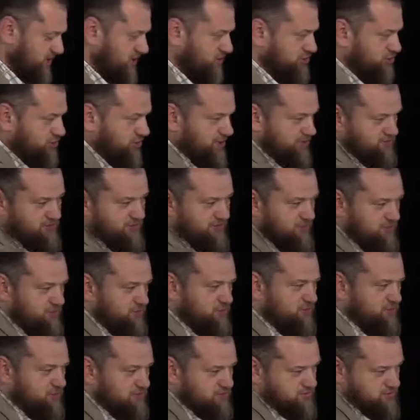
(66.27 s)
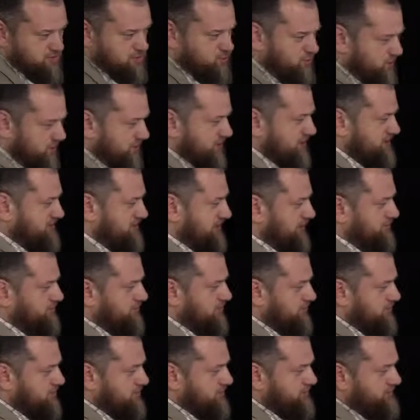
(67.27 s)
So let me give you a quick
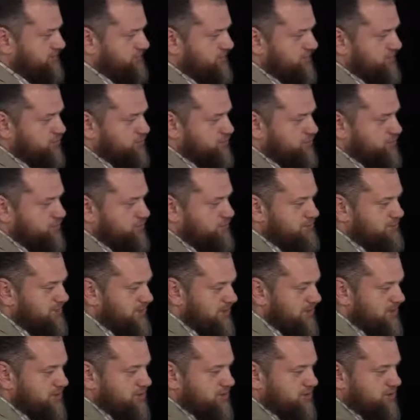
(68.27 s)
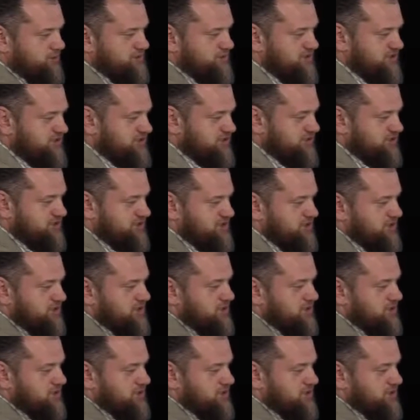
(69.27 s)
example, miracle of this